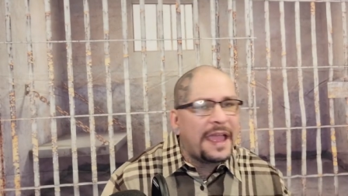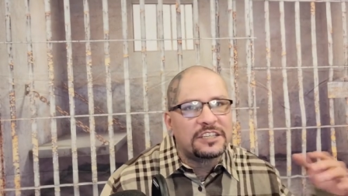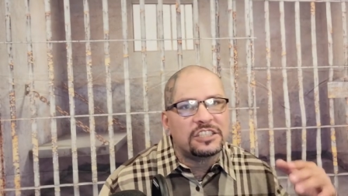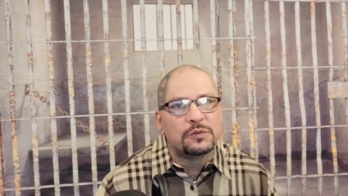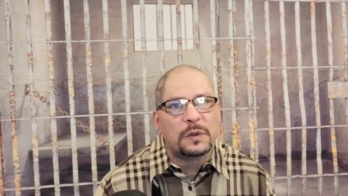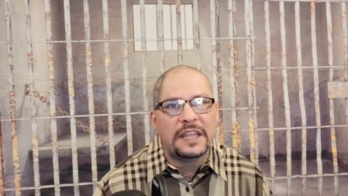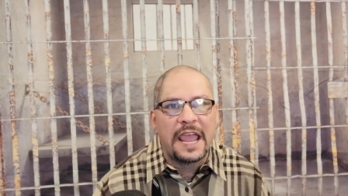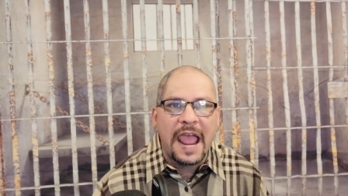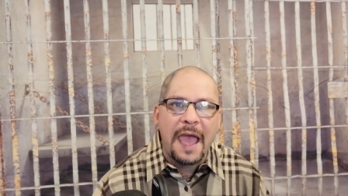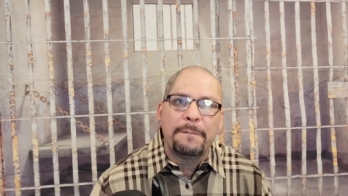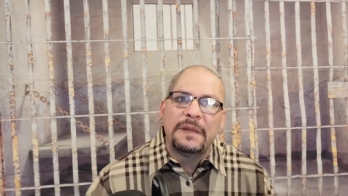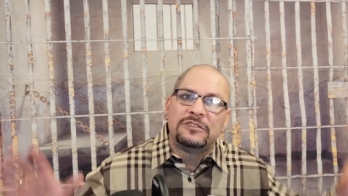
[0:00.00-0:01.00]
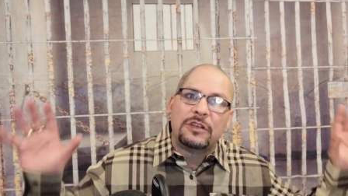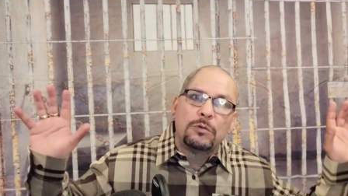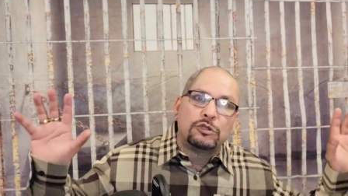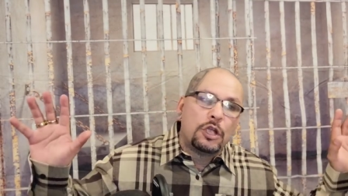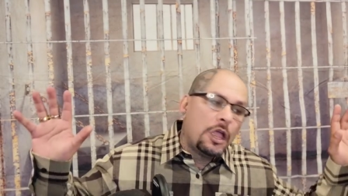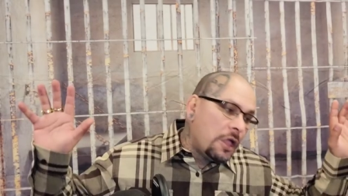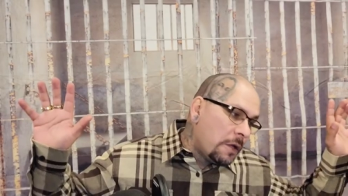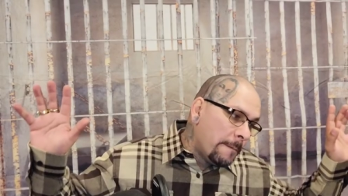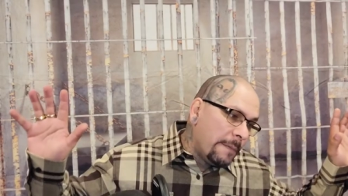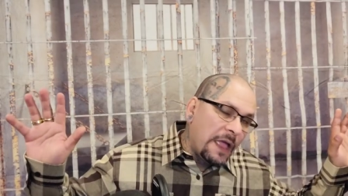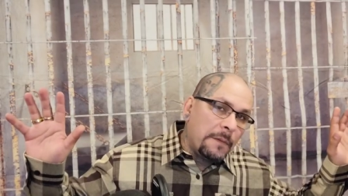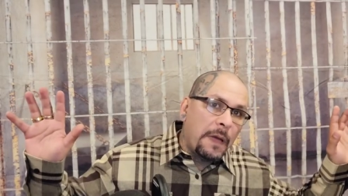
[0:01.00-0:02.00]
actions when they happen. Sasuke,
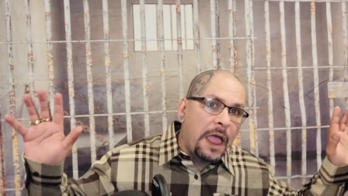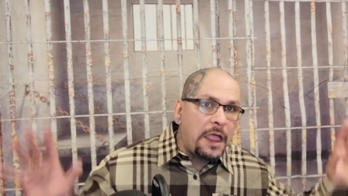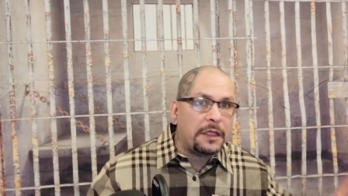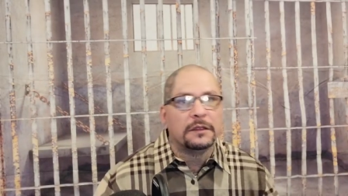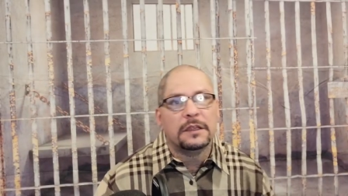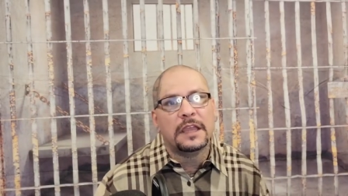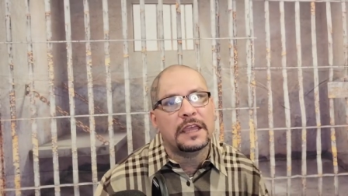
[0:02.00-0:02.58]
bang, bang.